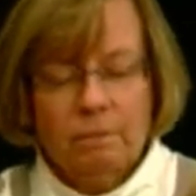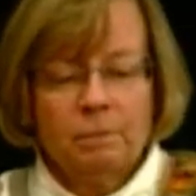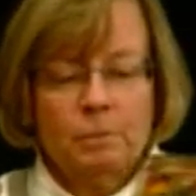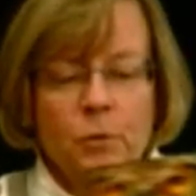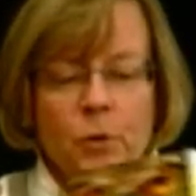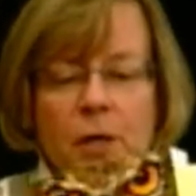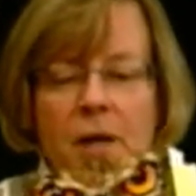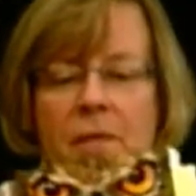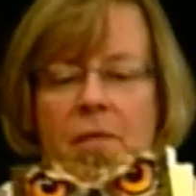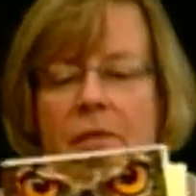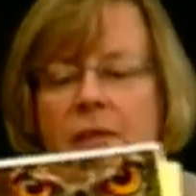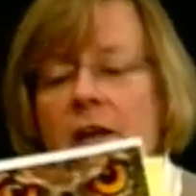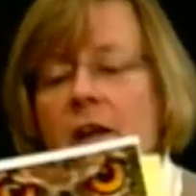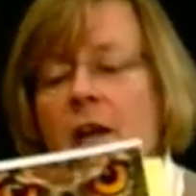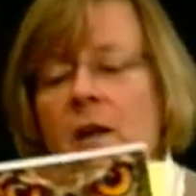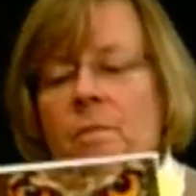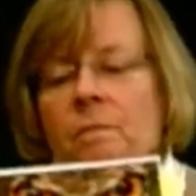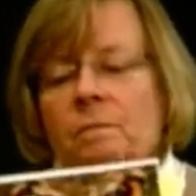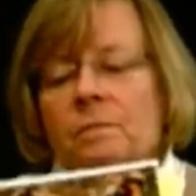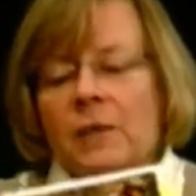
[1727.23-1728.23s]
print
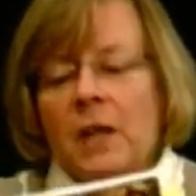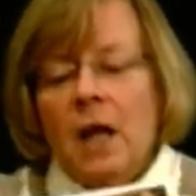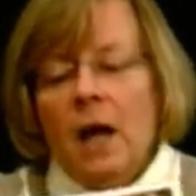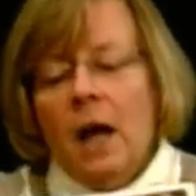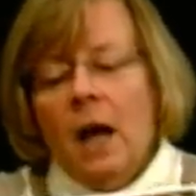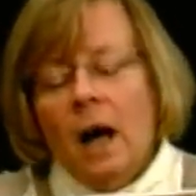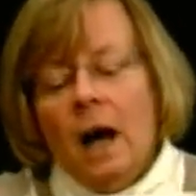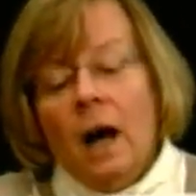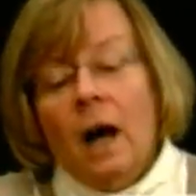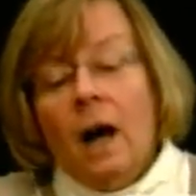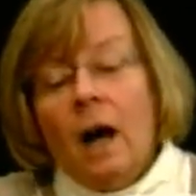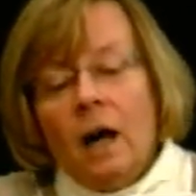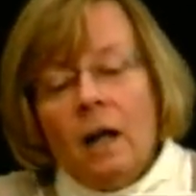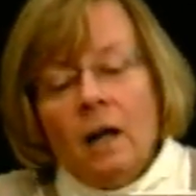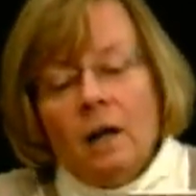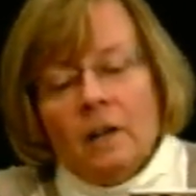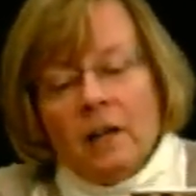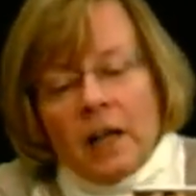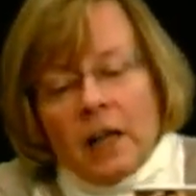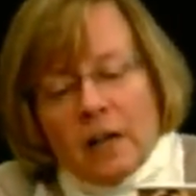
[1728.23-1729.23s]
theme,
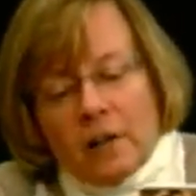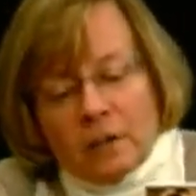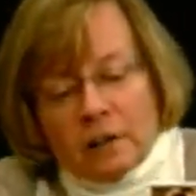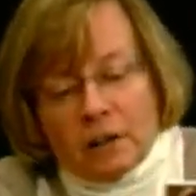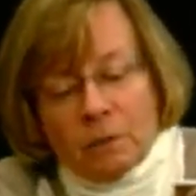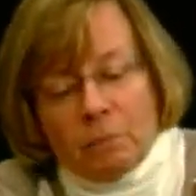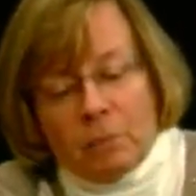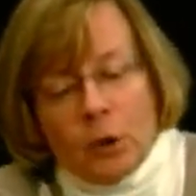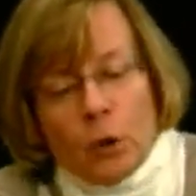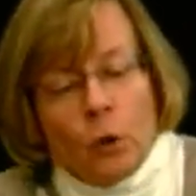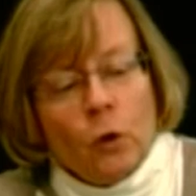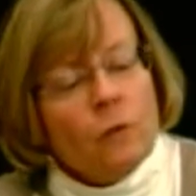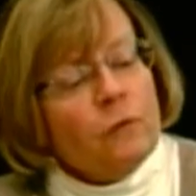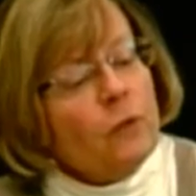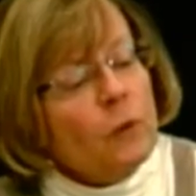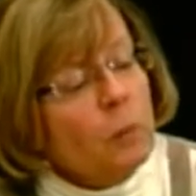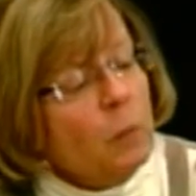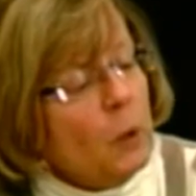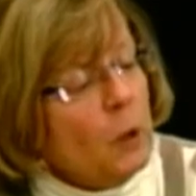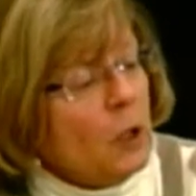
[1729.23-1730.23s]
uh, here's a
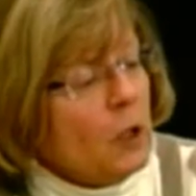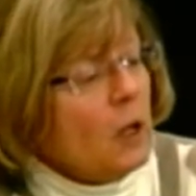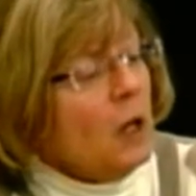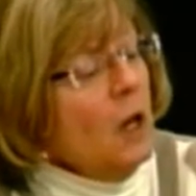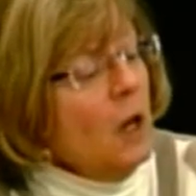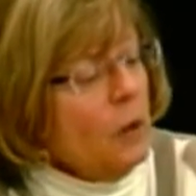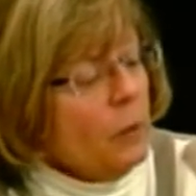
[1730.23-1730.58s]
beautiful book,